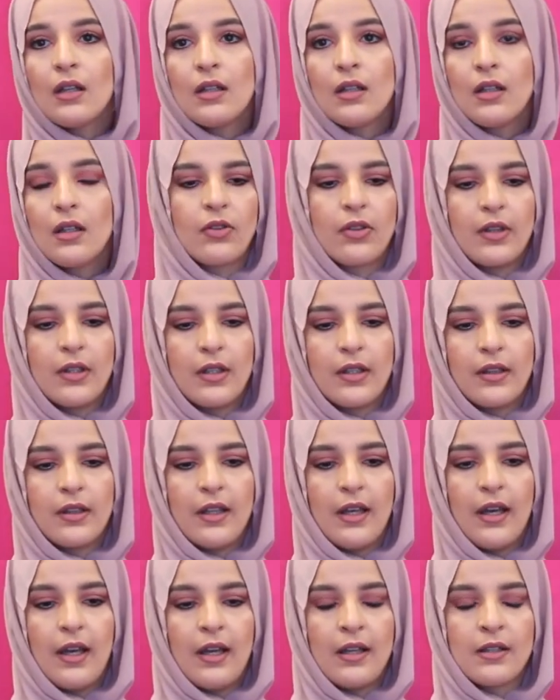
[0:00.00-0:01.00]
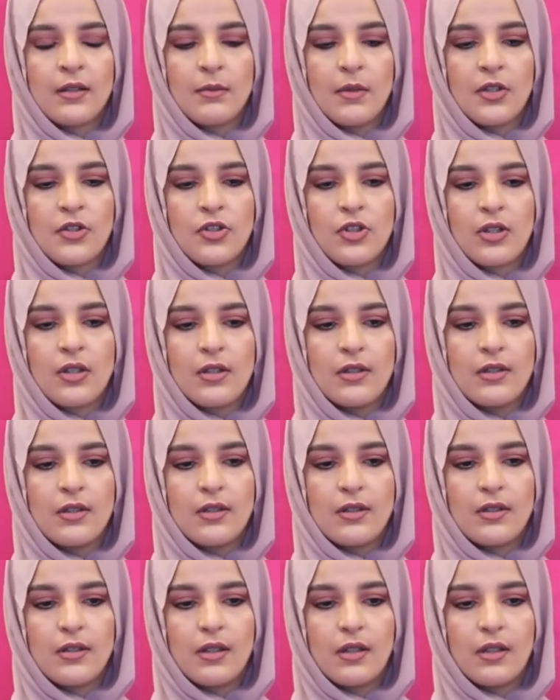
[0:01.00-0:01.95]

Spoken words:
I also think that as much as,